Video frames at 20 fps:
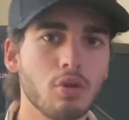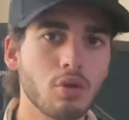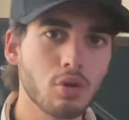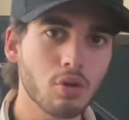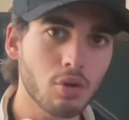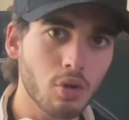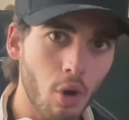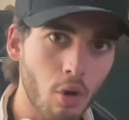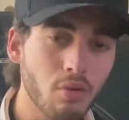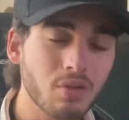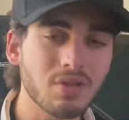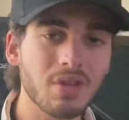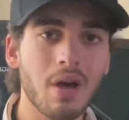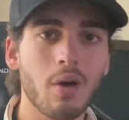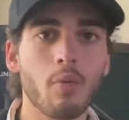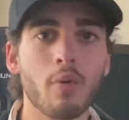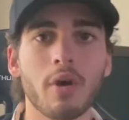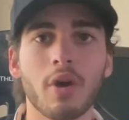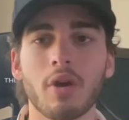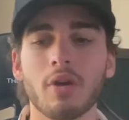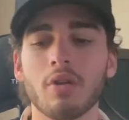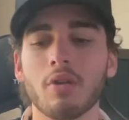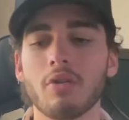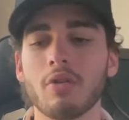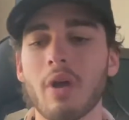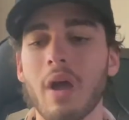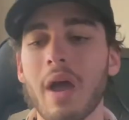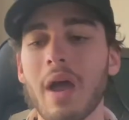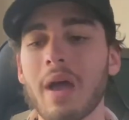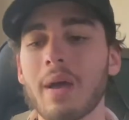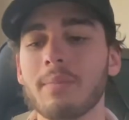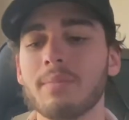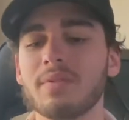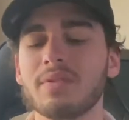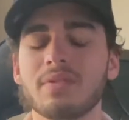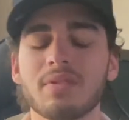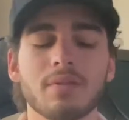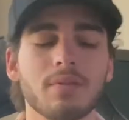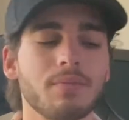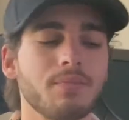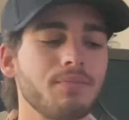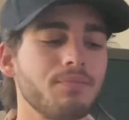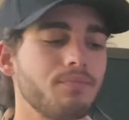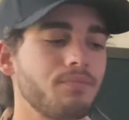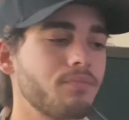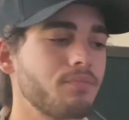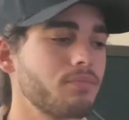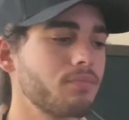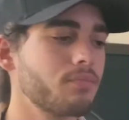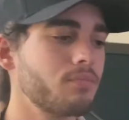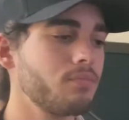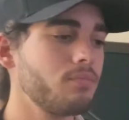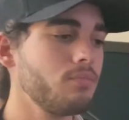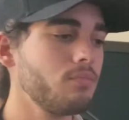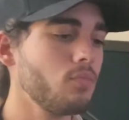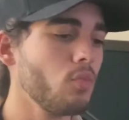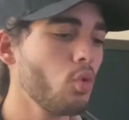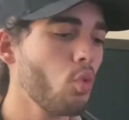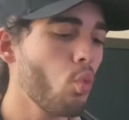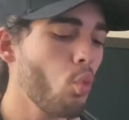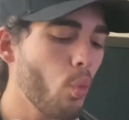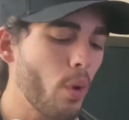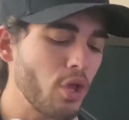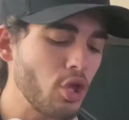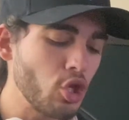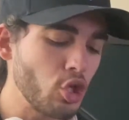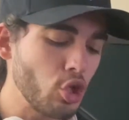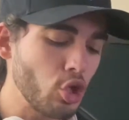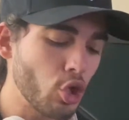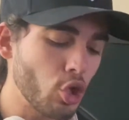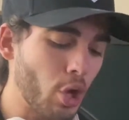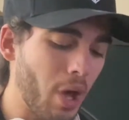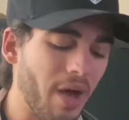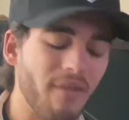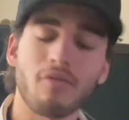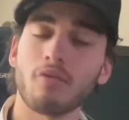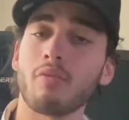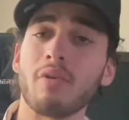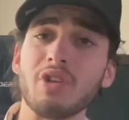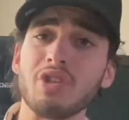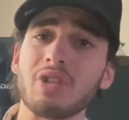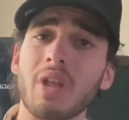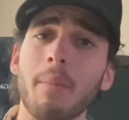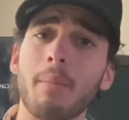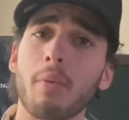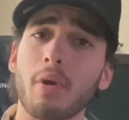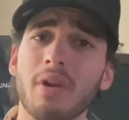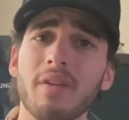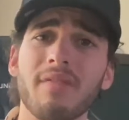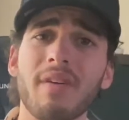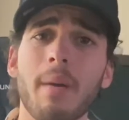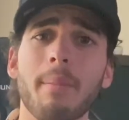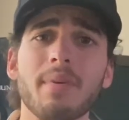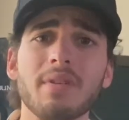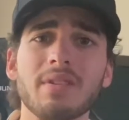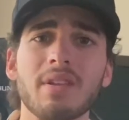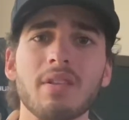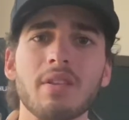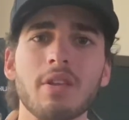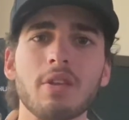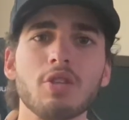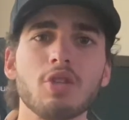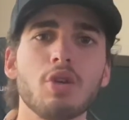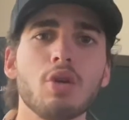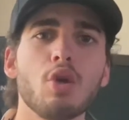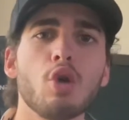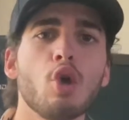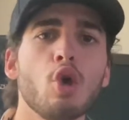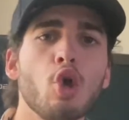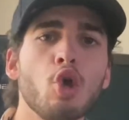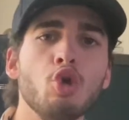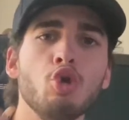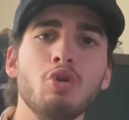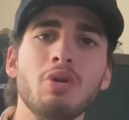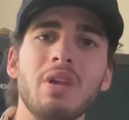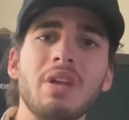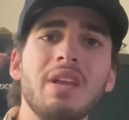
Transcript: Don't start working on your abs when you haven't reached that body fat percentage. You need to